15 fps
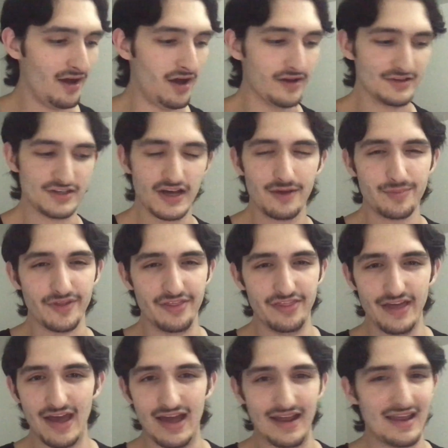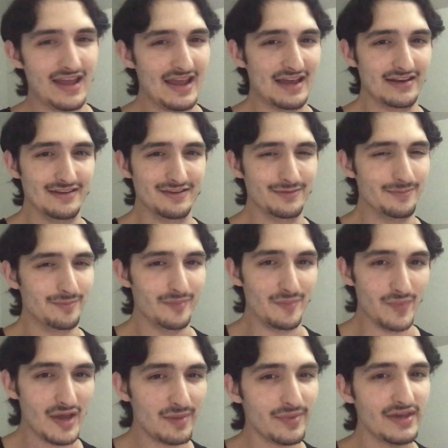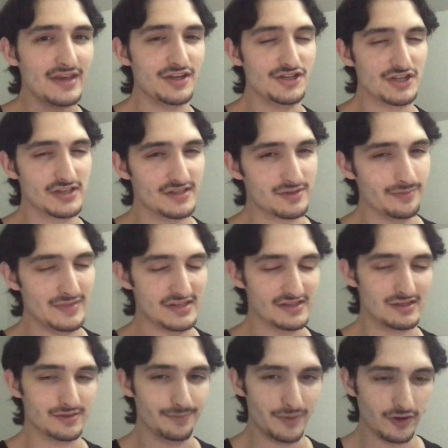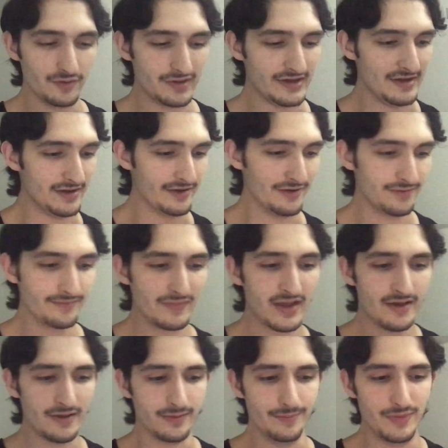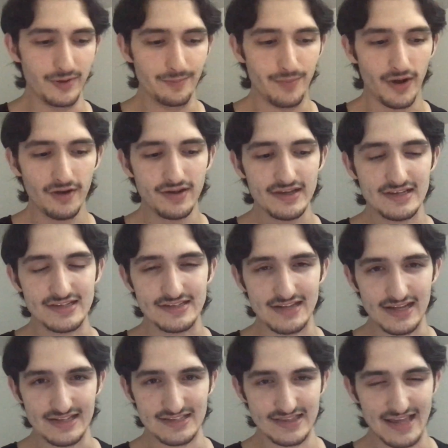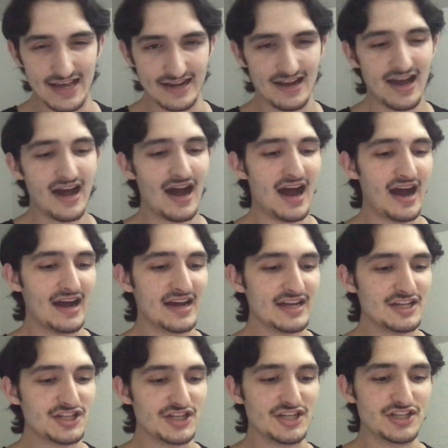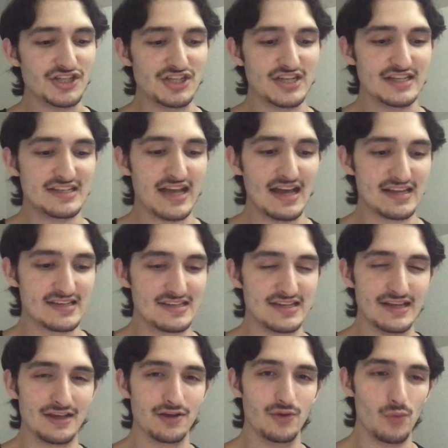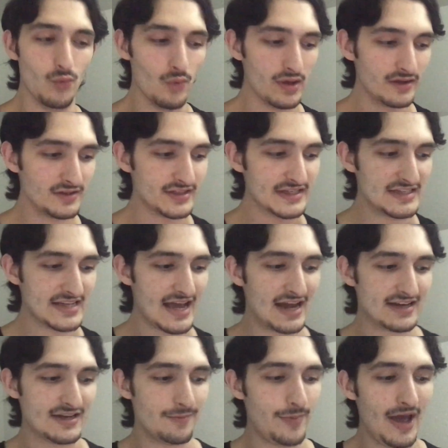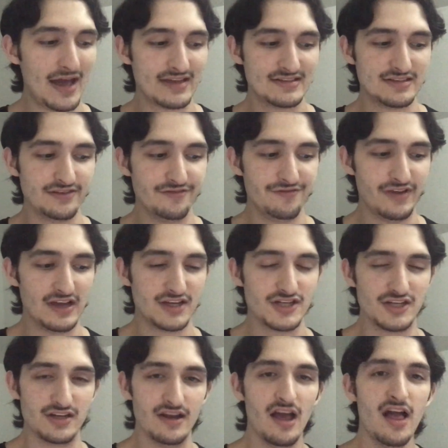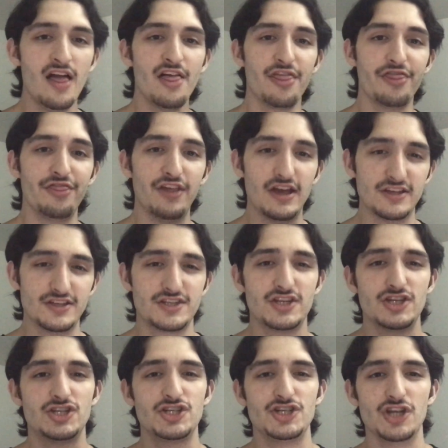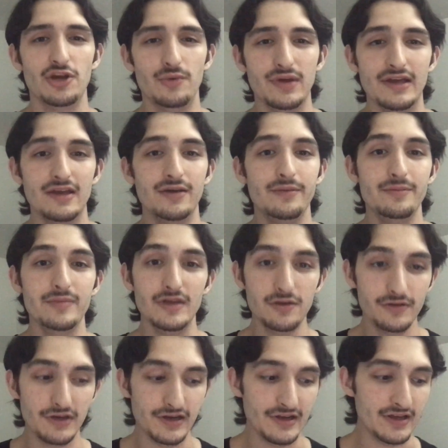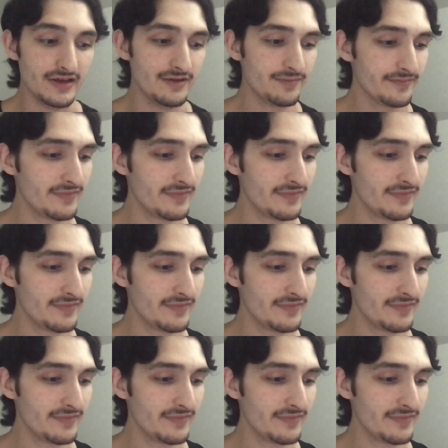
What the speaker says: On top of that, and maybe he just misspoke here, but Barke states that IgG testing will detect a past infection, thus showing immunity.